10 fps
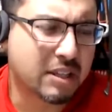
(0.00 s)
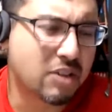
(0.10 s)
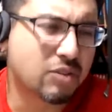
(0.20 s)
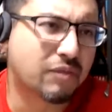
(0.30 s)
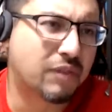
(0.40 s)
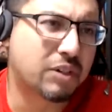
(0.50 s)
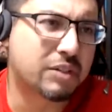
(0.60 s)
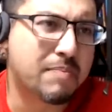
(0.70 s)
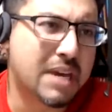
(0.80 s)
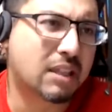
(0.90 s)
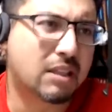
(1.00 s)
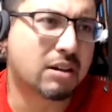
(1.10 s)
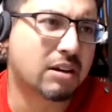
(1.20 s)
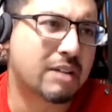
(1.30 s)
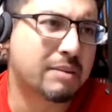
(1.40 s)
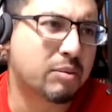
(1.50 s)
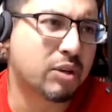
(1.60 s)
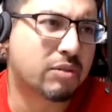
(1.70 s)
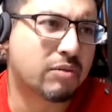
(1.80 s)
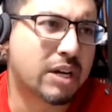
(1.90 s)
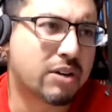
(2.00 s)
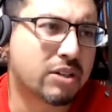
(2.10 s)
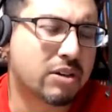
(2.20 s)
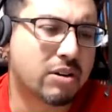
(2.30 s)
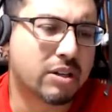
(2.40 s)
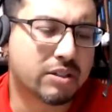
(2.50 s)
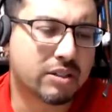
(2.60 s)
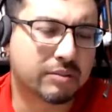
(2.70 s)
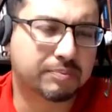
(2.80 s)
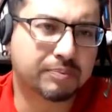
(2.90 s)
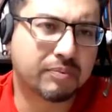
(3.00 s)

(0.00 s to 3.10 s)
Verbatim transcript: they used to focus mainly on comic book writers and artists. Um,